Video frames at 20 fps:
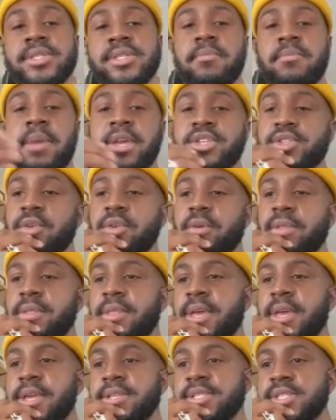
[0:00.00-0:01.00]
make sure that
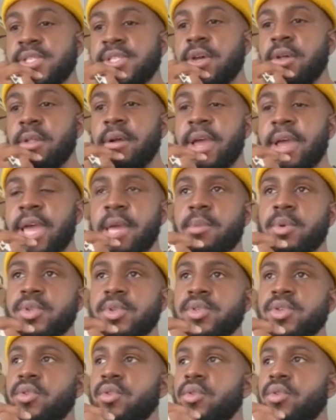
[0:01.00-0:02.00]
they still are able
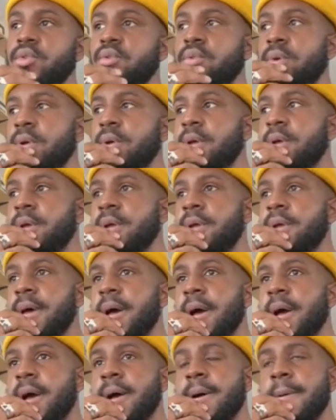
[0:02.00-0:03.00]
to
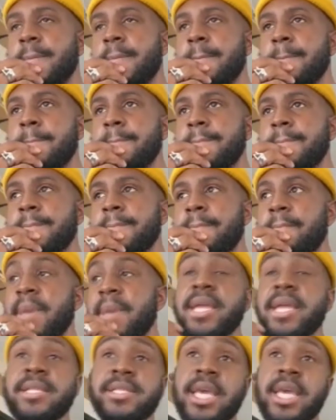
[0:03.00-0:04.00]

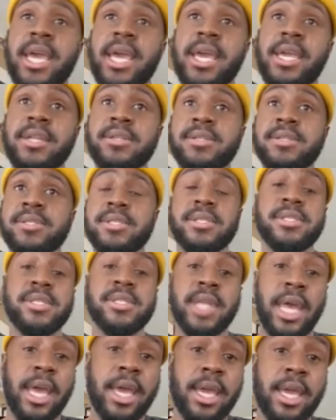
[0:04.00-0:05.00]
maintain,
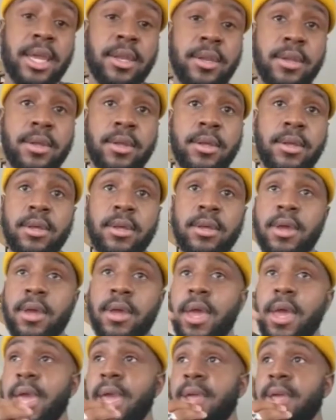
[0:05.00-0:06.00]
sustain,
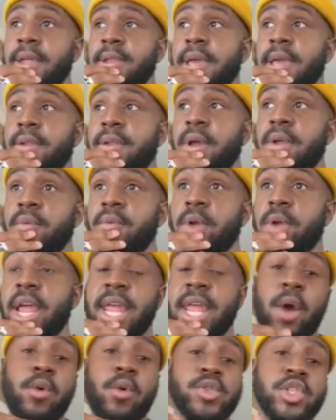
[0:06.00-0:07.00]
and
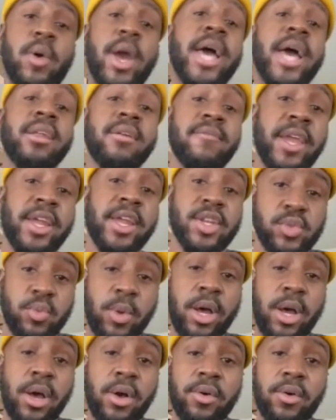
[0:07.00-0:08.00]
also elevate as
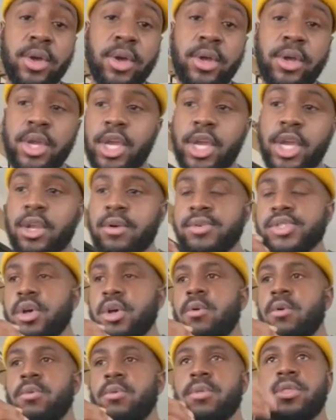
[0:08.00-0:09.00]
well. You know,
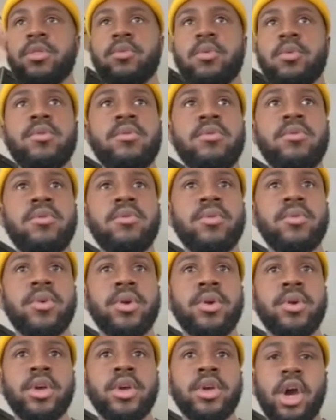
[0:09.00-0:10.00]
so through
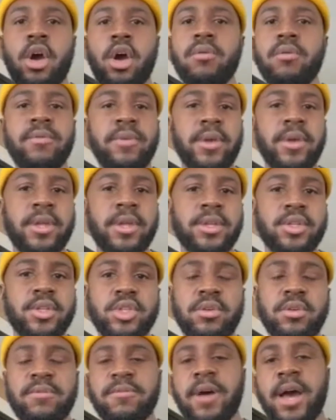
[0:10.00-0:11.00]
COVID,
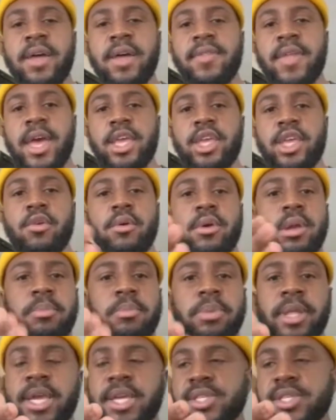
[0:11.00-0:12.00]
do you find that you're in a
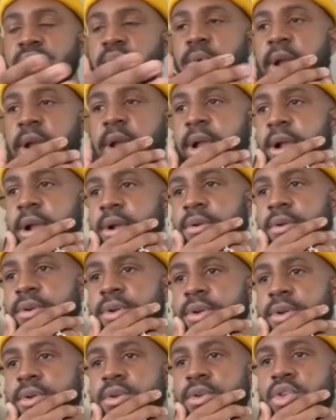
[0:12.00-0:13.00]
place where
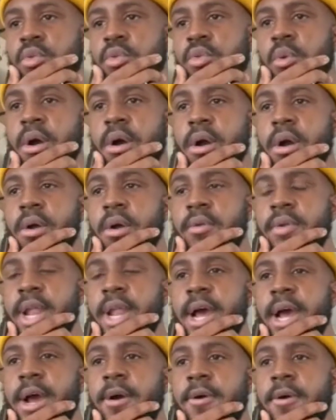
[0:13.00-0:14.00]
you are
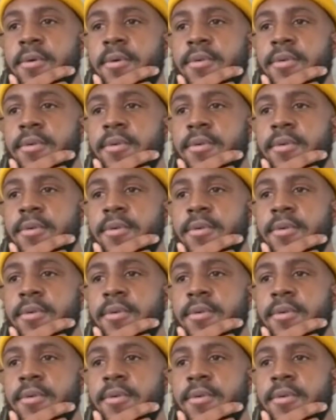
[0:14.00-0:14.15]
now